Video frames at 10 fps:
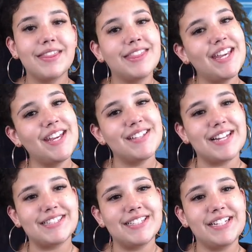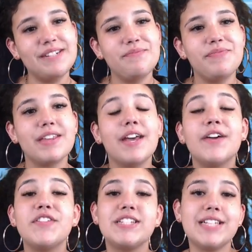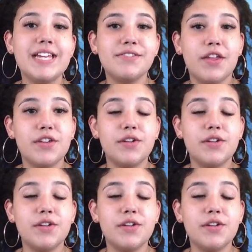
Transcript: Thank you, Destiny. For today's weather,